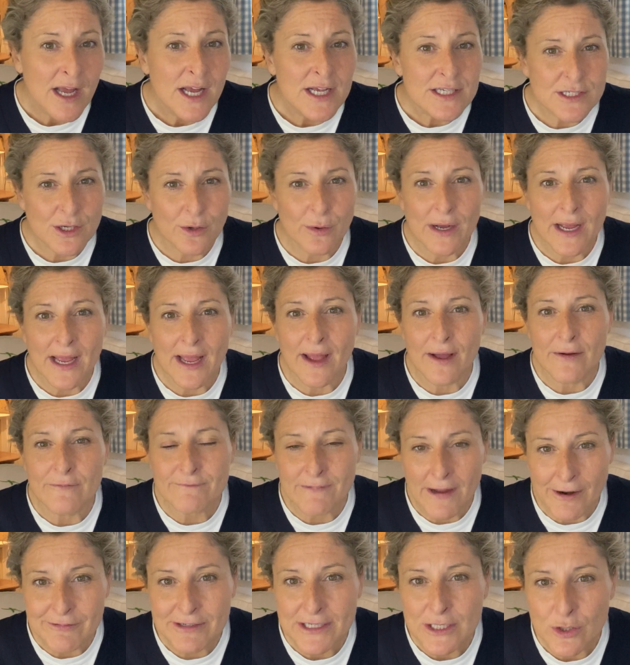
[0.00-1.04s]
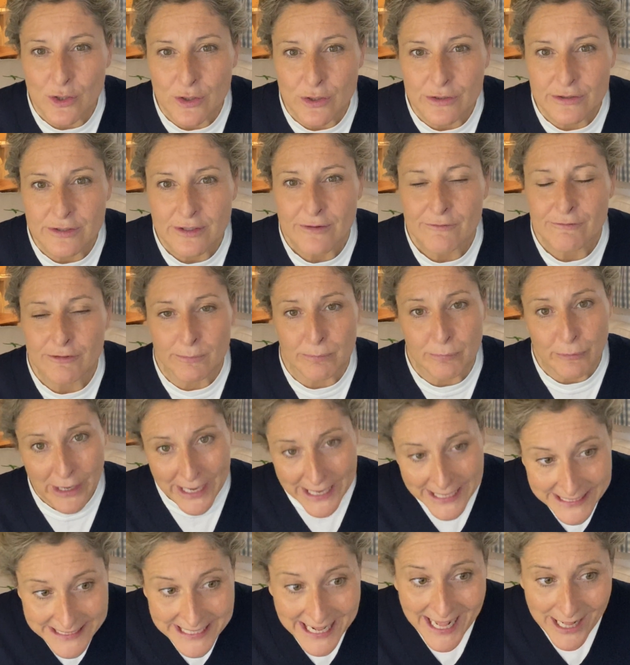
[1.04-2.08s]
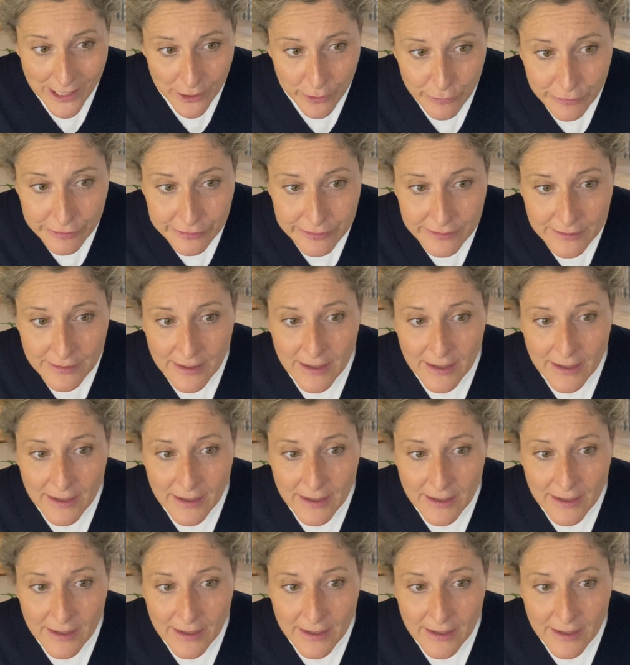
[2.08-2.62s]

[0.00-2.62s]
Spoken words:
So very good for brain health.